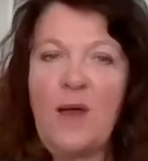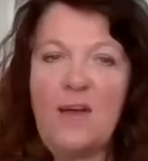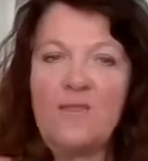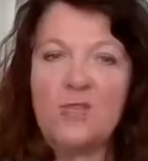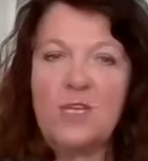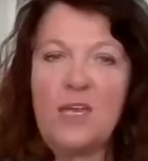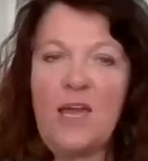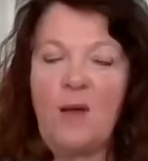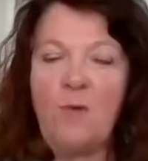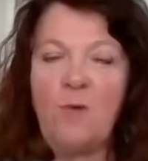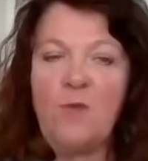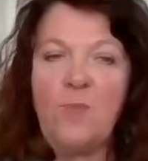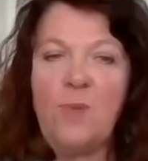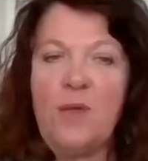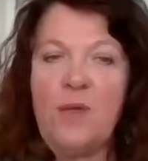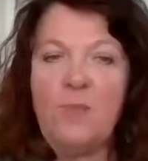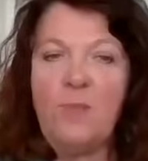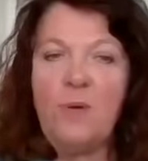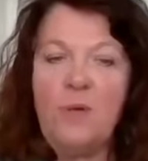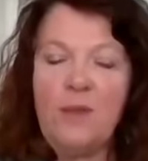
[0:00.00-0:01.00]
have a chat with
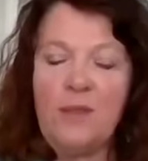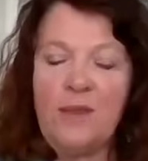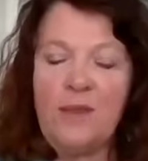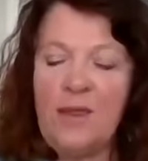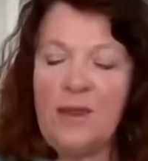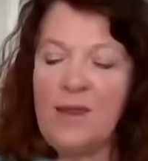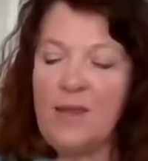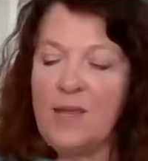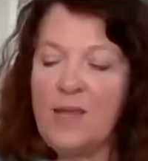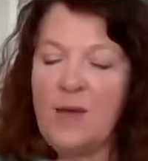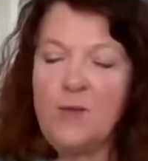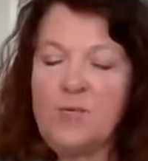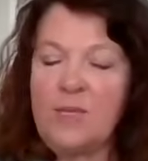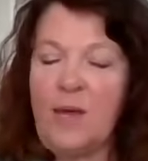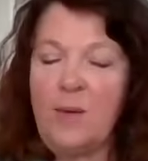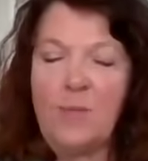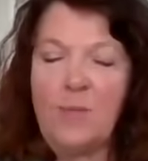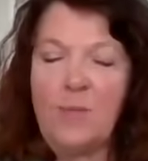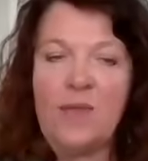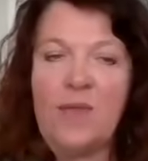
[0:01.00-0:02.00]
people and it goes
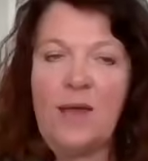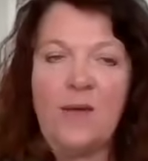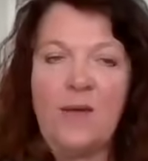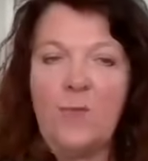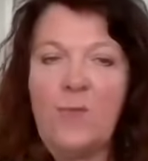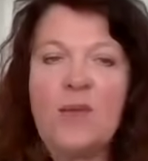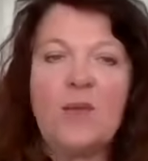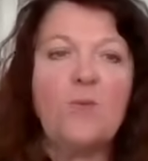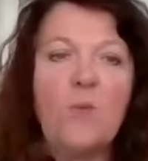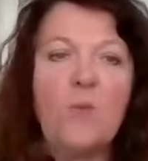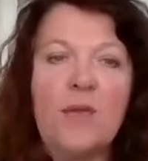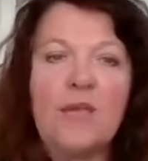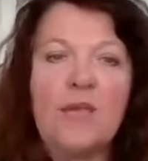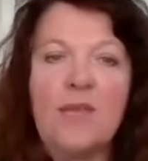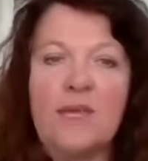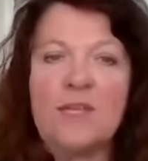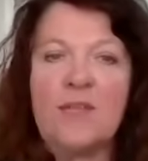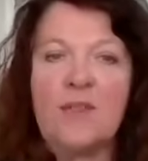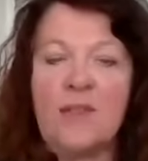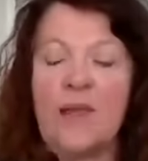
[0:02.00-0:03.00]
out. But yeah, we can edit